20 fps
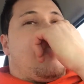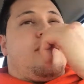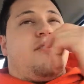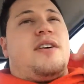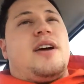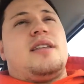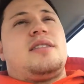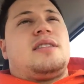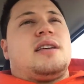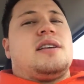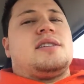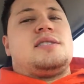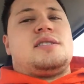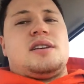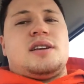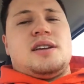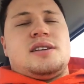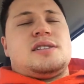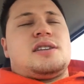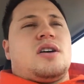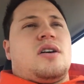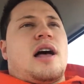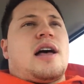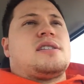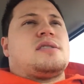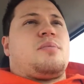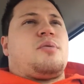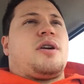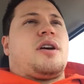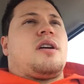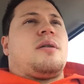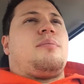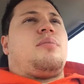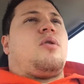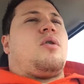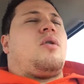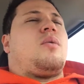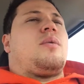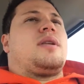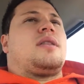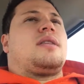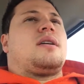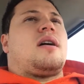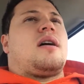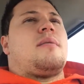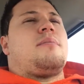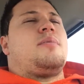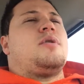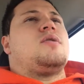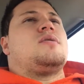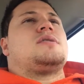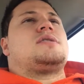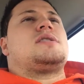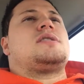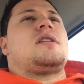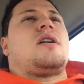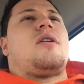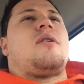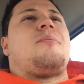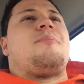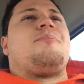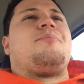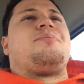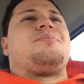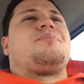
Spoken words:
fifth it still has a pretty good pull with boost. So,